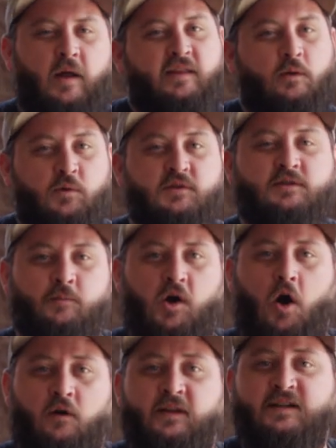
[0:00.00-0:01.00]
I think we'll do some
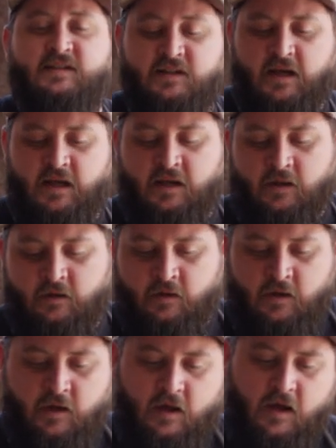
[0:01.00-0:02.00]
garlic today.
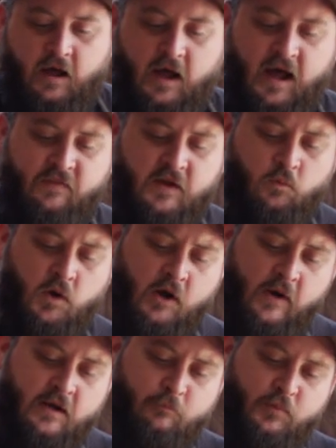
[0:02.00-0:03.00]
And then we'll
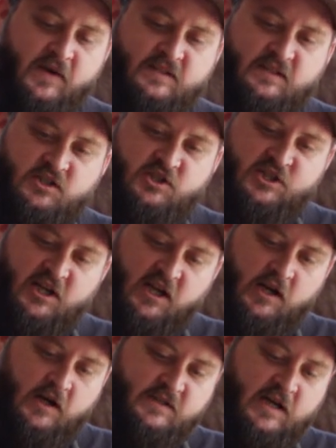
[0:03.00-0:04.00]
go ahead and place the
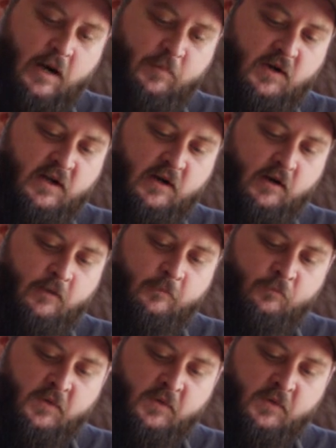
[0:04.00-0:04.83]
chicken on top of here.